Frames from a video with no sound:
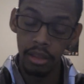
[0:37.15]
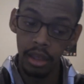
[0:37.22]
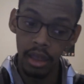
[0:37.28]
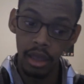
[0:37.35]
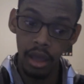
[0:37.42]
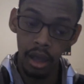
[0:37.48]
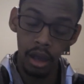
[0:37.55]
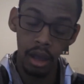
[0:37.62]

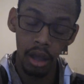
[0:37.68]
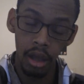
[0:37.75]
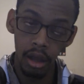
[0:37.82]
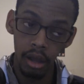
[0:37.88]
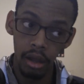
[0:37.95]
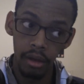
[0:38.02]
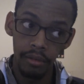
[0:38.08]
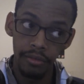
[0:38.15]

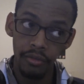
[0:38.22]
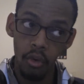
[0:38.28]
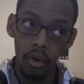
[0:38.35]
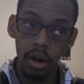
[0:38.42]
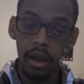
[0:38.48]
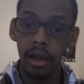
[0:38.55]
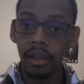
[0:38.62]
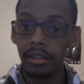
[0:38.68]

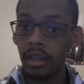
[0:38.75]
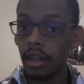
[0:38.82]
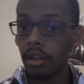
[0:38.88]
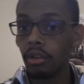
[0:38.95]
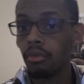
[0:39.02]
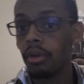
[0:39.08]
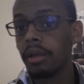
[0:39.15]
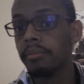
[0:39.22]

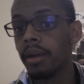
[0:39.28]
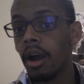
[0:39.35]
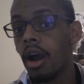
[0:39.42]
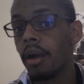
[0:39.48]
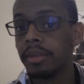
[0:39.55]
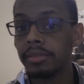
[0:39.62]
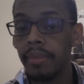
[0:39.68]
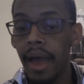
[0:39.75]
little Green Bear
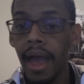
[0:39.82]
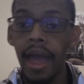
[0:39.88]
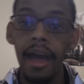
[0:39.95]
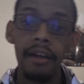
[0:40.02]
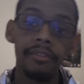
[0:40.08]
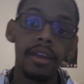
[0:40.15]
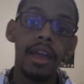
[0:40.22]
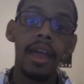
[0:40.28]
Army's
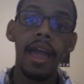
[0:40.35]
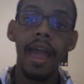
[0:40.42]
behalf,